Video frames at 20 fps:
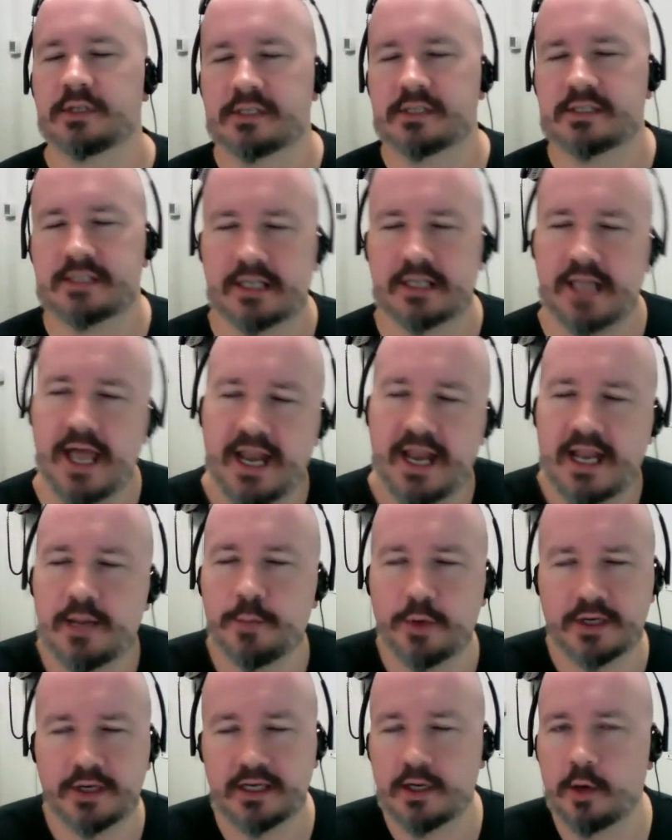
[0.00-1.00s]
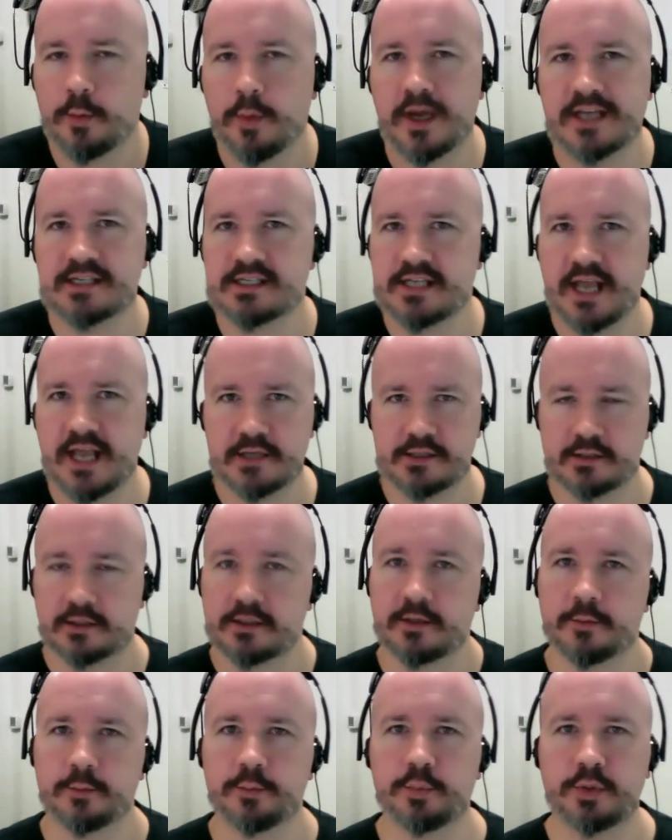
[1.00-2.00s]
To let anybody know, my schedule
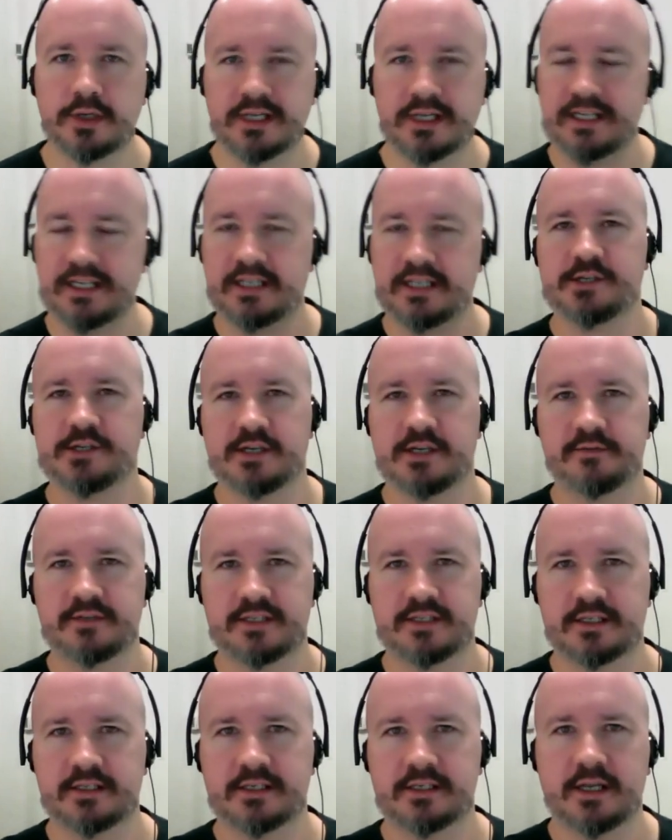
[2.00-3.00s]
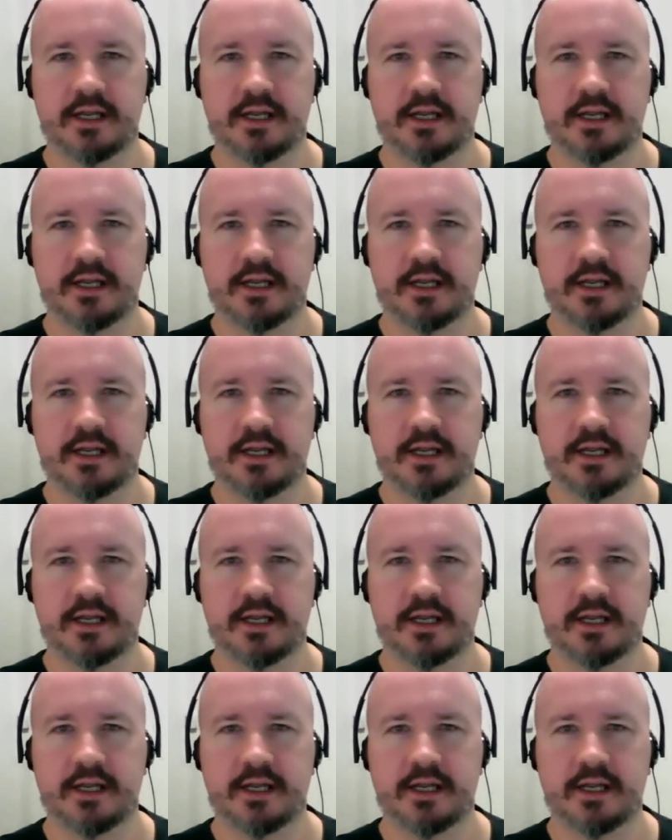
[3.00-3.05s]
completely shifted.